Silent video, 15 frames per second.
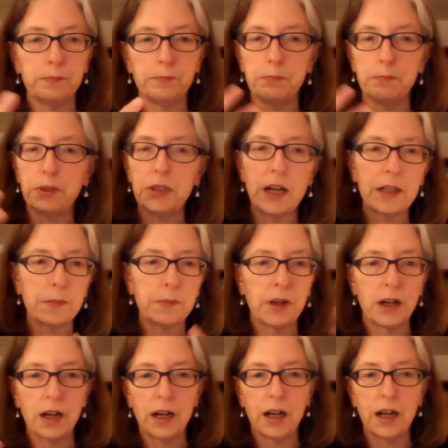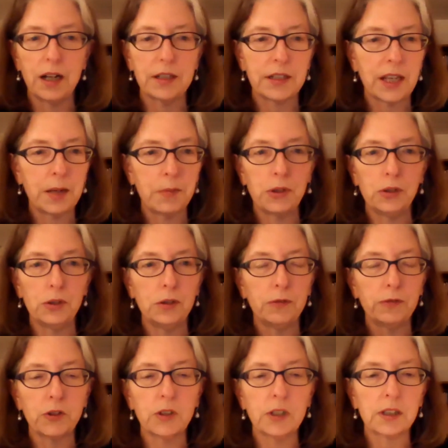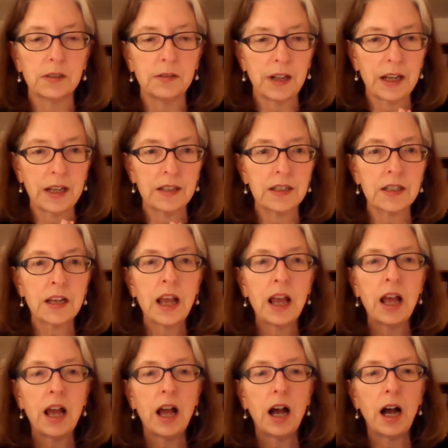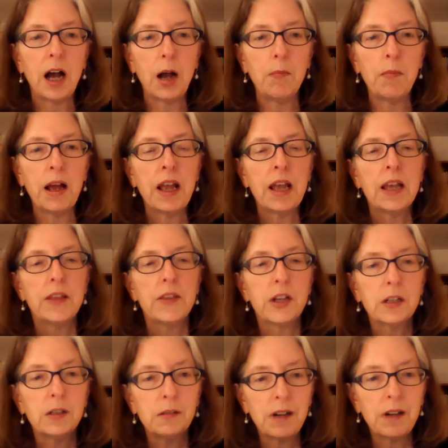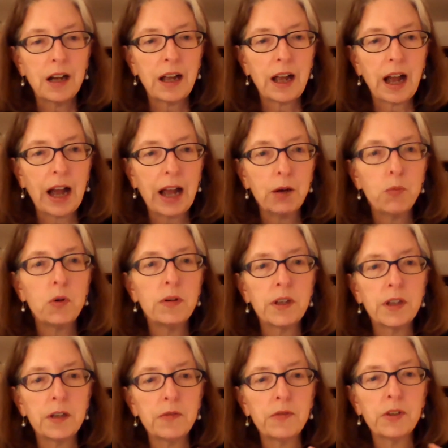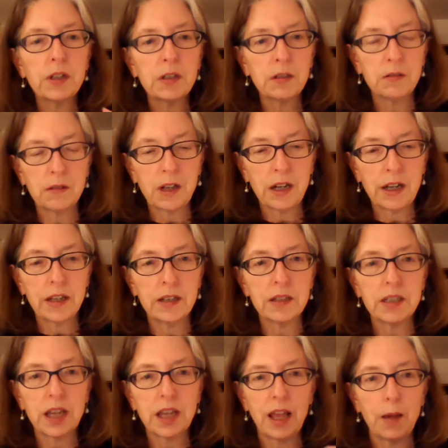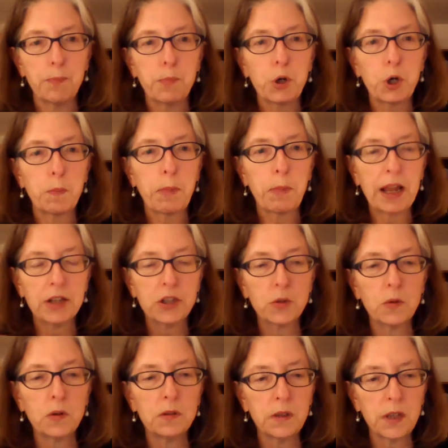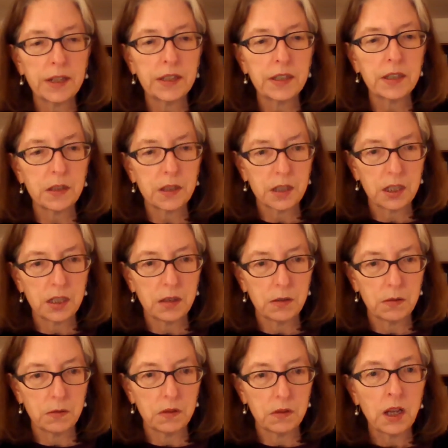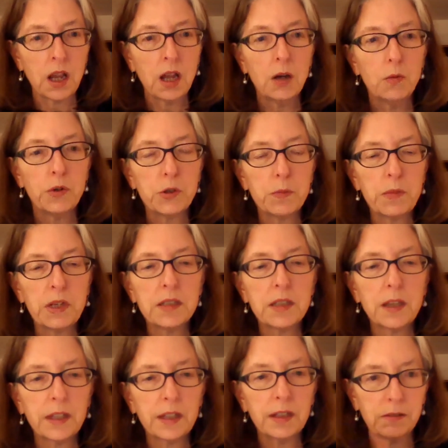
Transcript: blah-de-blah table for a client, I will give the client a perpetual license to use, which means that the